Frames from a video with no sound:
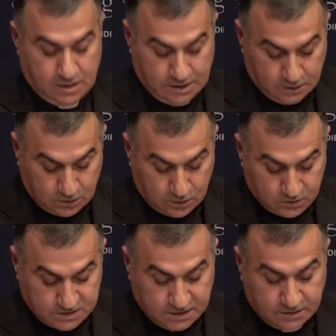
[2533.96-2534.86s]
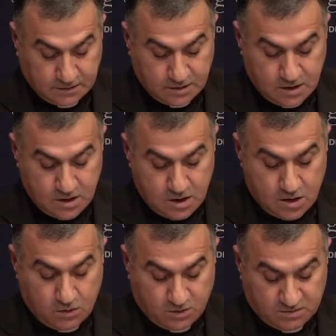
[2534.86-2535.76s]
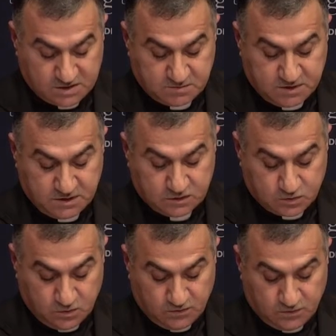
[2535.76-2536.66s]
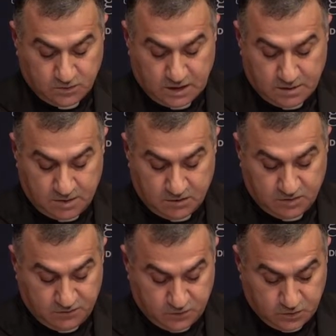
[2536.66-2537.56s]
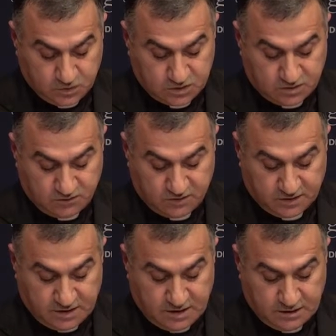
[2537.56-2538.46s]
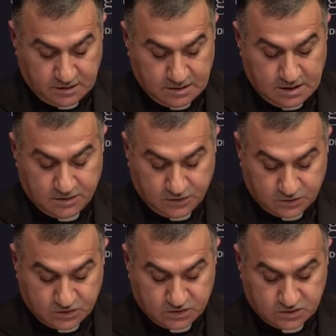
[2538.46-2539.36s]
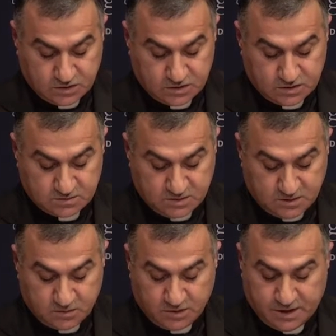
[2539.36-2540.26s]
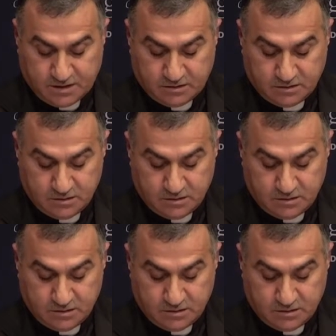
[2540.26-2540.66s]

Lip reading: In closing, we must be truthful about the future of Iraq and the Christian people there.